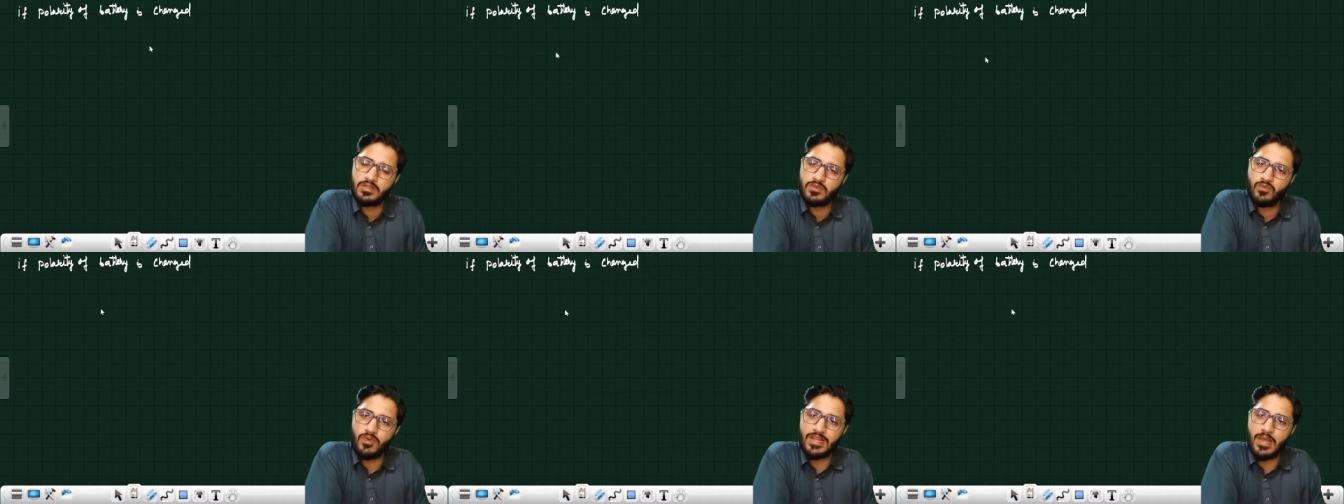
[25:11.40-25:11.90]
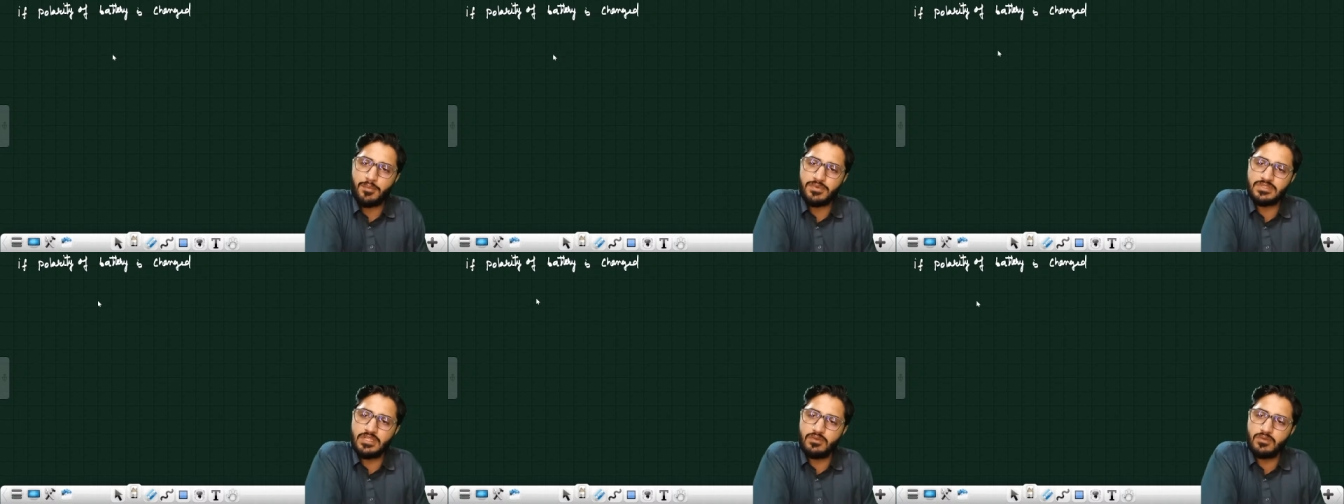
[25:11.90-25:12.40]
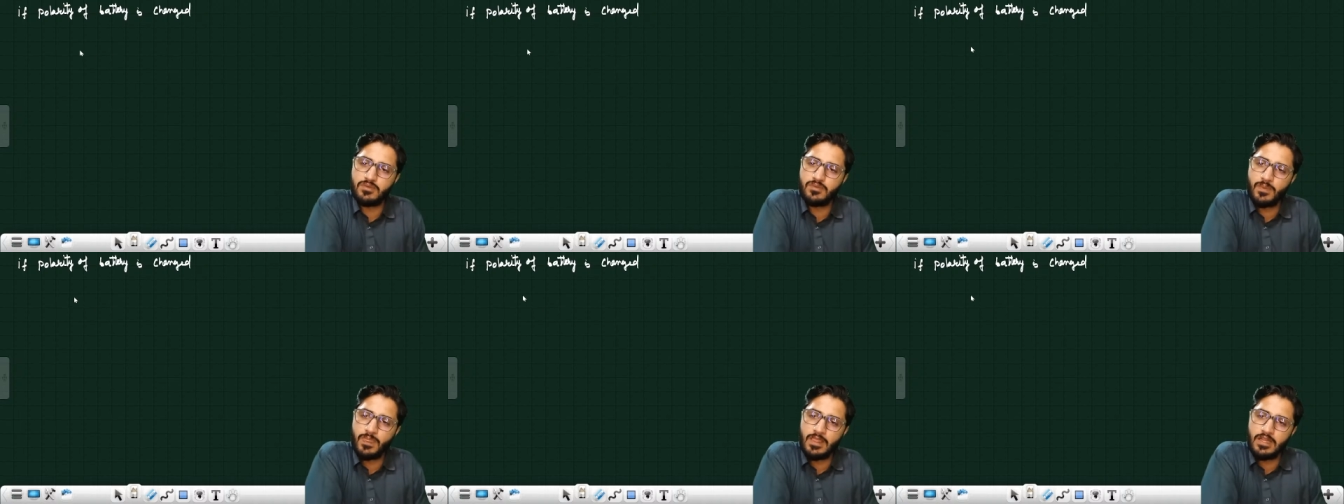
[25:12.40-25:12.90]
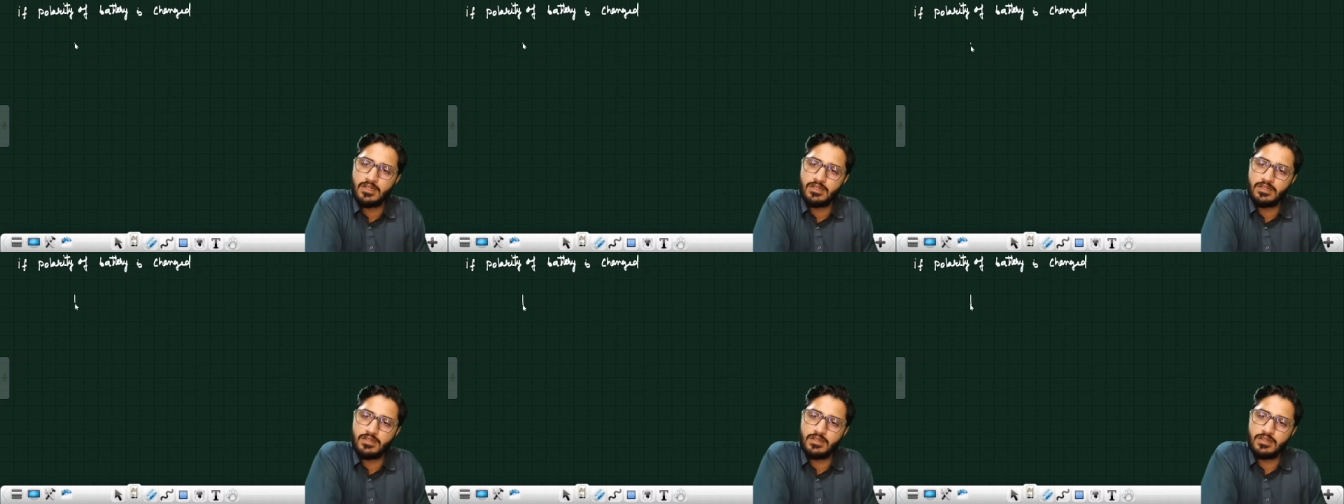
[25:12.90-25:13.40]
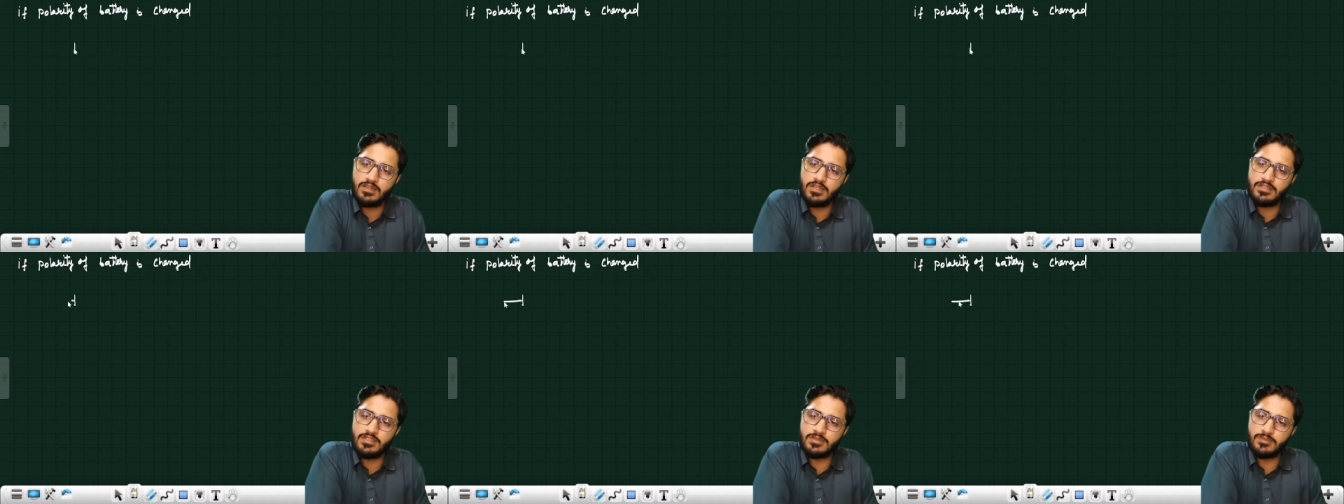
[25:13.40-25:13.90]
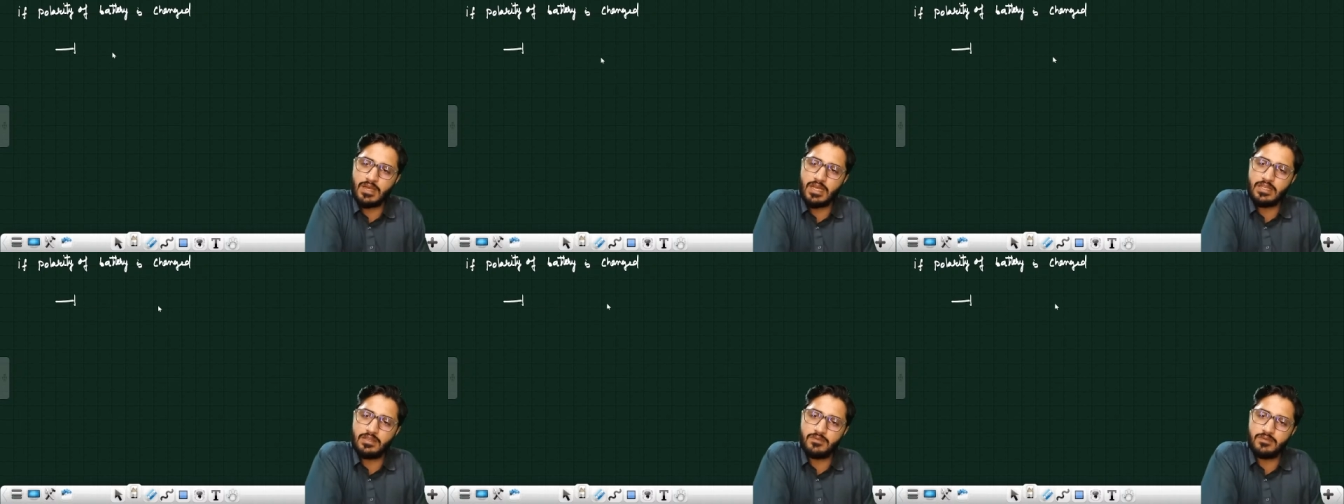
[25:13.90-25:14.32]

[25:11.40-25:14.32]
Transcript: what happens now? This is my